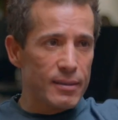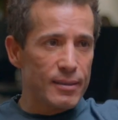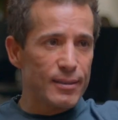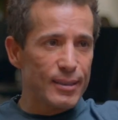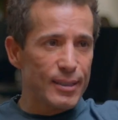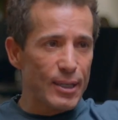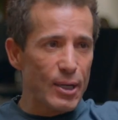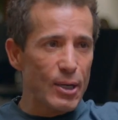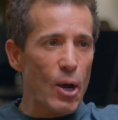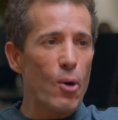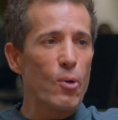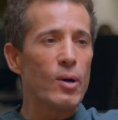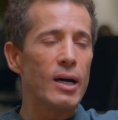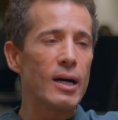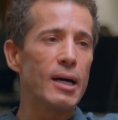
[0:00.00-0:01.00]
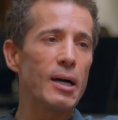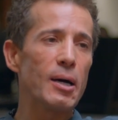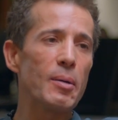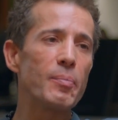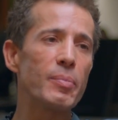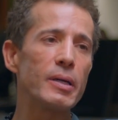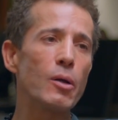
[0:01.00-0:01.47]

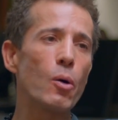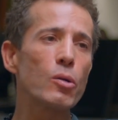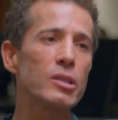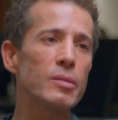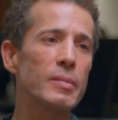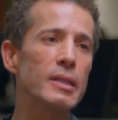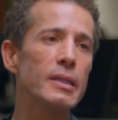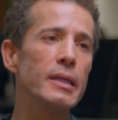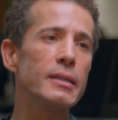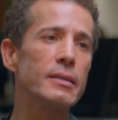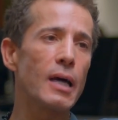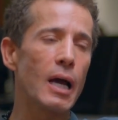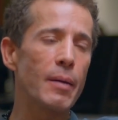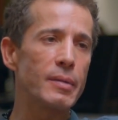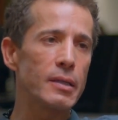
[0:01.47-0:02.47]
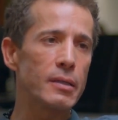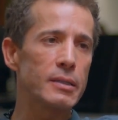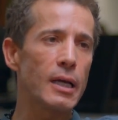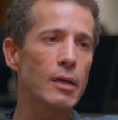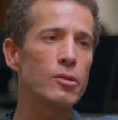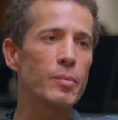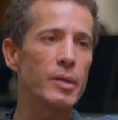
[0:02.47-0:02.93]
but ultimately time
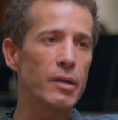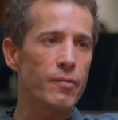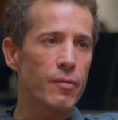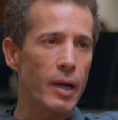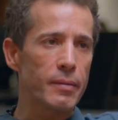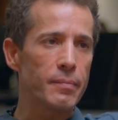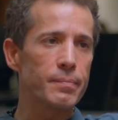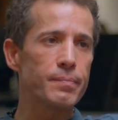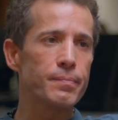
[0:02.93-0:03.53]
turns out to be your friend.